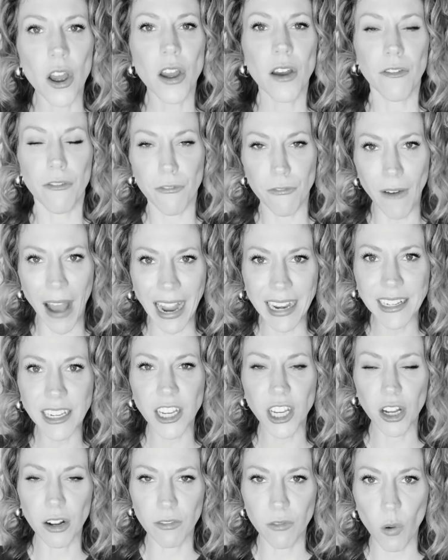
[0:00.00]

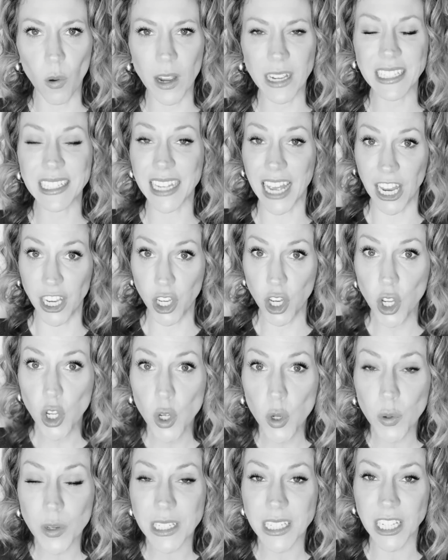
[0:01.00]
finding your voice and
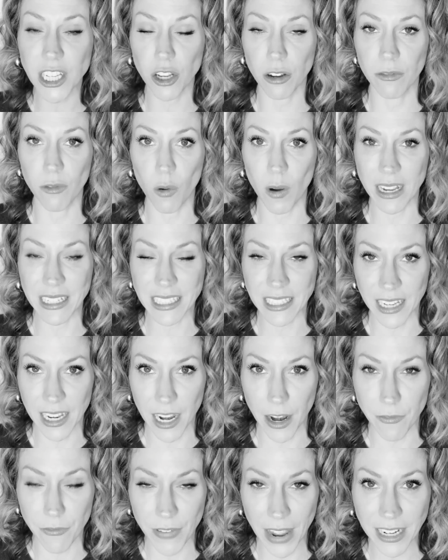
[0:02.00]
using your voice in
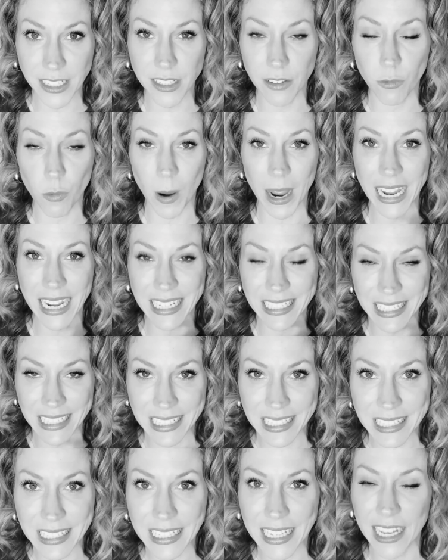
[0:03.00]
an effective way is a
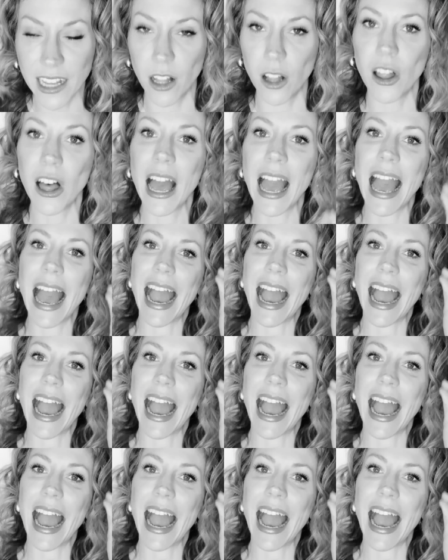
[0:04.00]
skill,